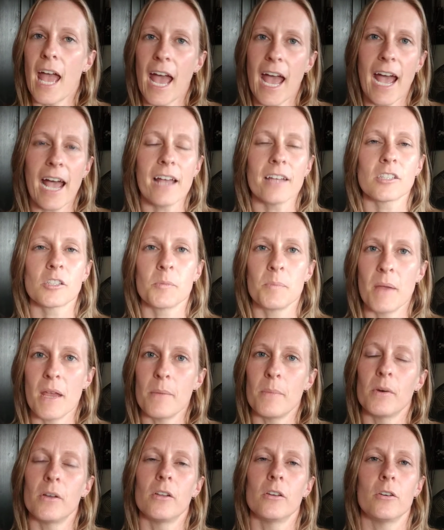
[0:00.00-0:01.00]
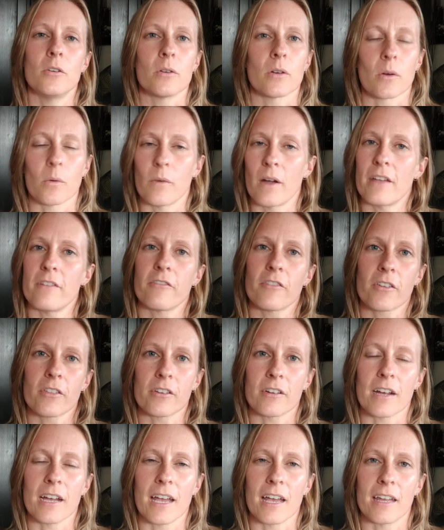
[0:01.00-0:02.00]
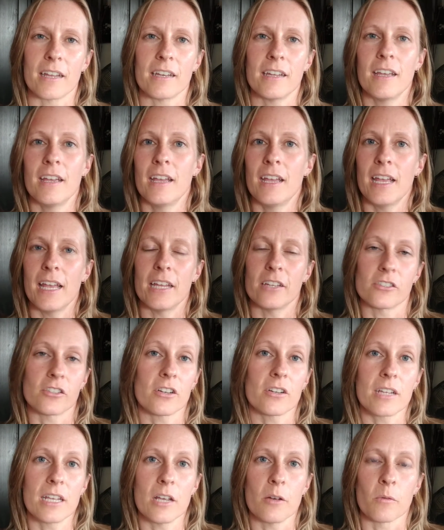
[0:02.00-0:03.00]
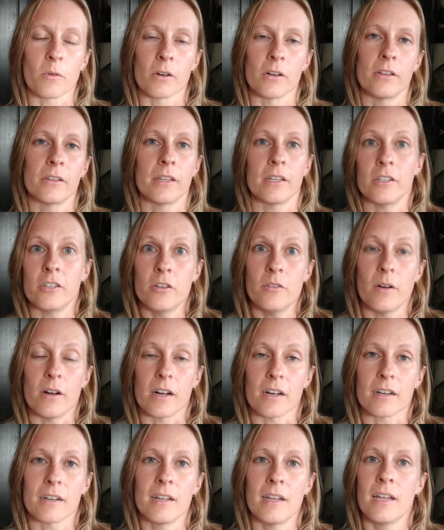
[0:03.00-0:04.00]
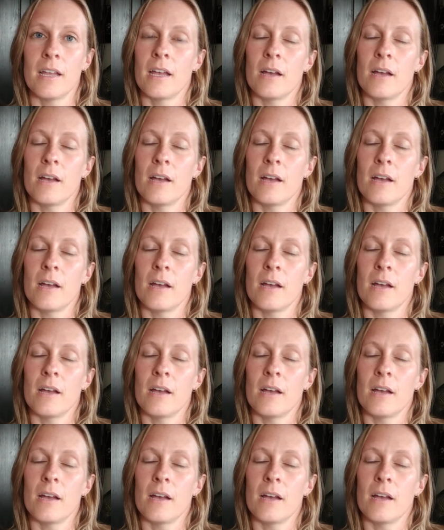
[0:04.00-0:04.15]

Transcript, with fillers: Ask people who are way further ahead in turnkey world than you are.